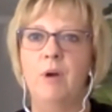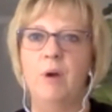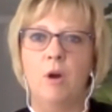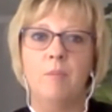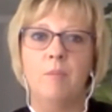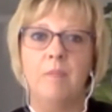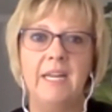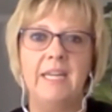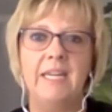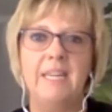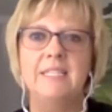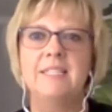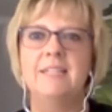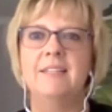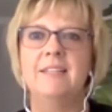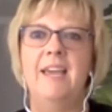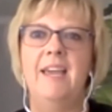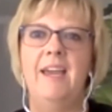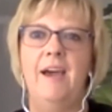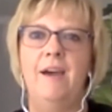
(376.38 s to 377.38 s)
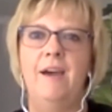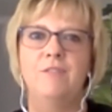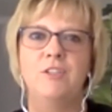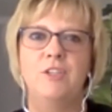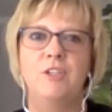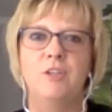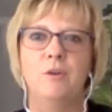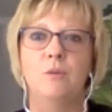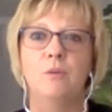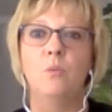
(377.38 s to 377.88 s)
borrow money? Did they have
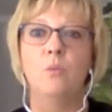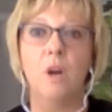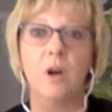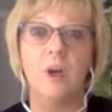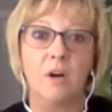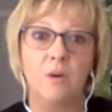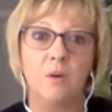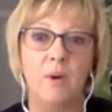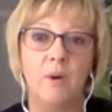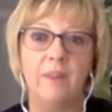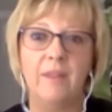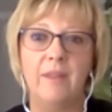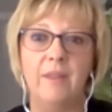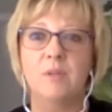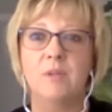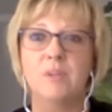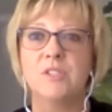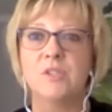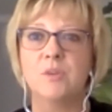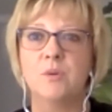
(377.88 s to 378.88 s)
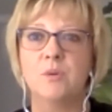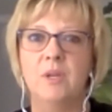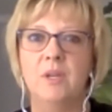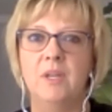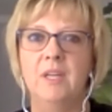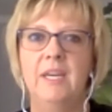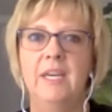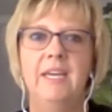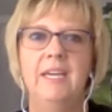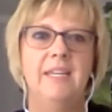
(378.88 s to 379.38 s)
to work while they were in
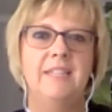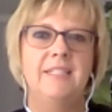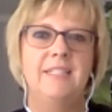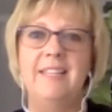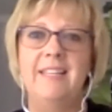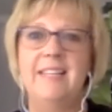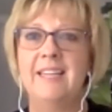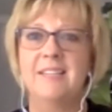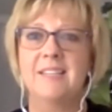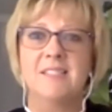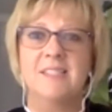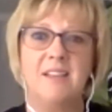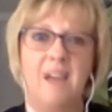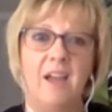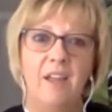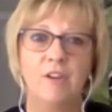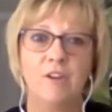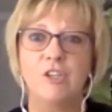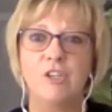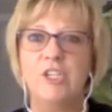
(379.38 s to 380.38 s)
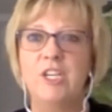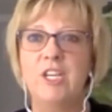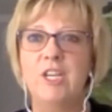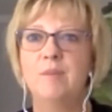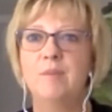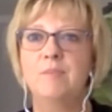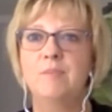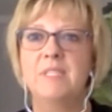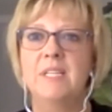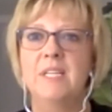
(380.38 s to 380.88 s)
school? Did they get
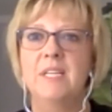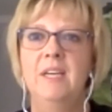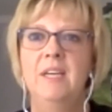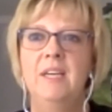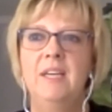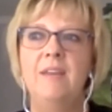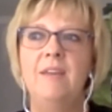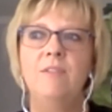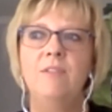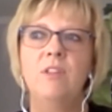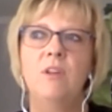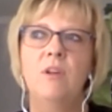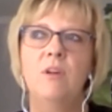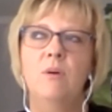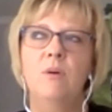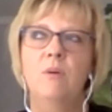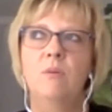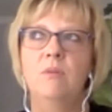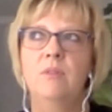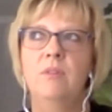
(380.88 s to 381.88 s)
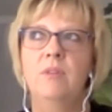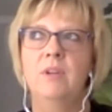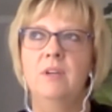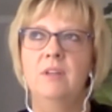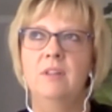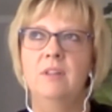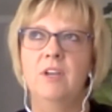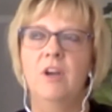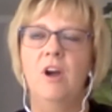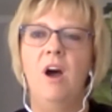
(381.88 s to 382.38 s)
scholarships? Even though the
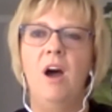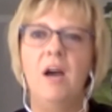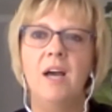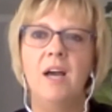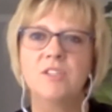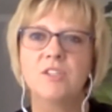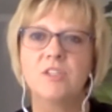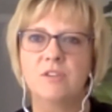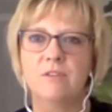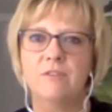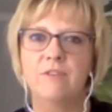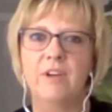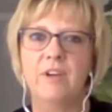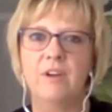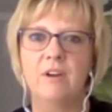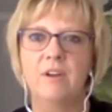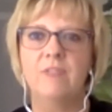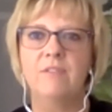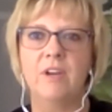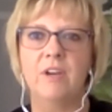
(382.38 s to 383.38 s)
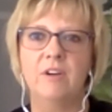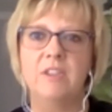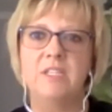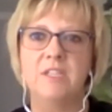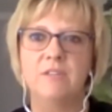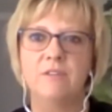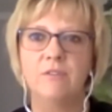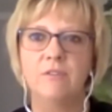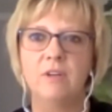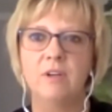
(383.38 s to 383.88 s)
costs are very, very
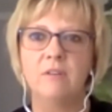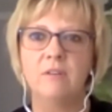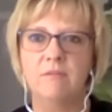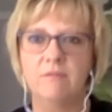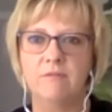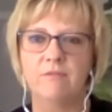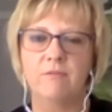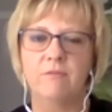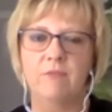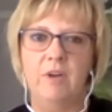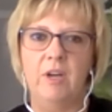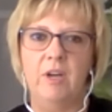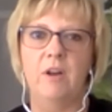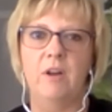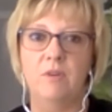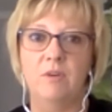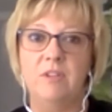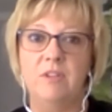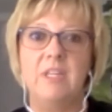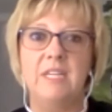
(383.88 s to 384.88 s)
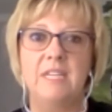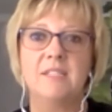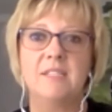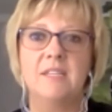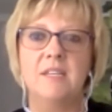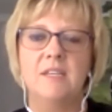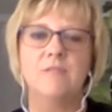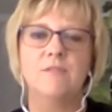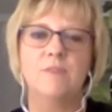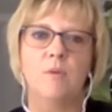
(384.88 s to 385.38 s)
different, these
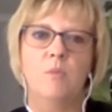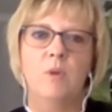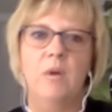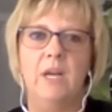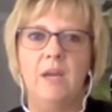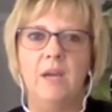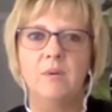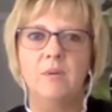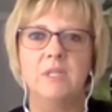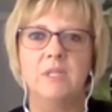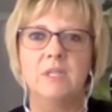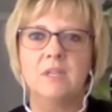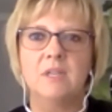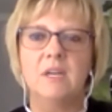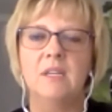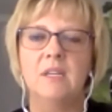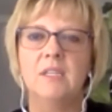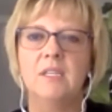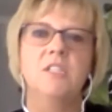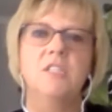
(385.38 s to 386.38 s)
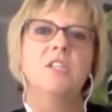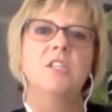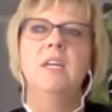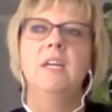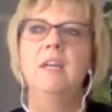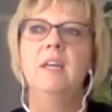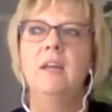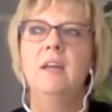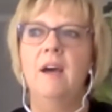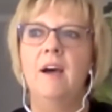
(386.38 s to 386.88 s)
days from when I went to college,
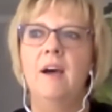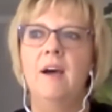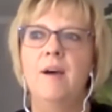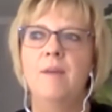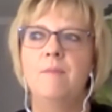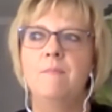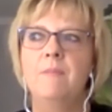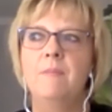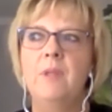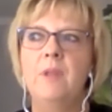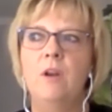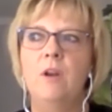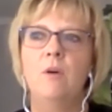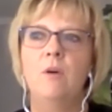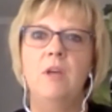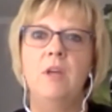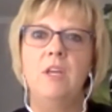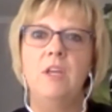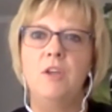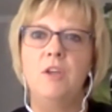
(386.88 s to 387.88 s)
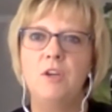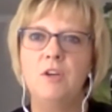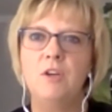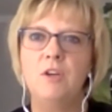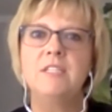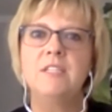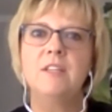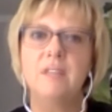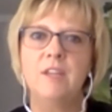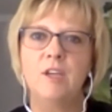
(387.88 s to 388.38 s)
you
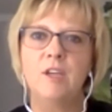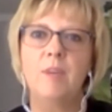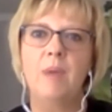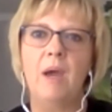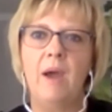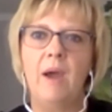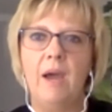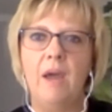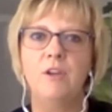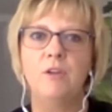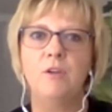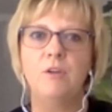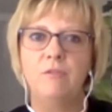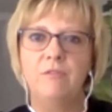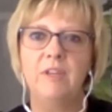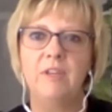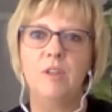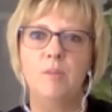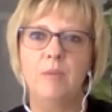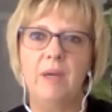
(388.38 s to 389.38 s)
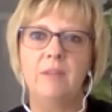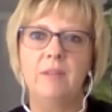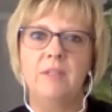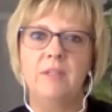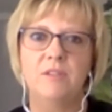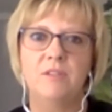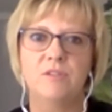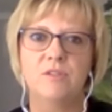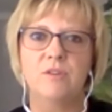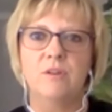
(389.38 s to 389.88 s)
need to think about how you feel about
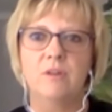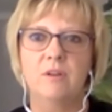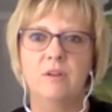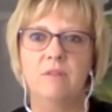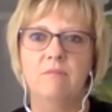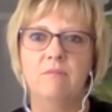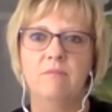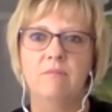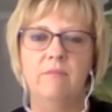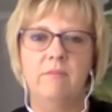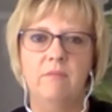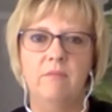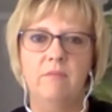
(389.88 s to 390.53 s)
these certain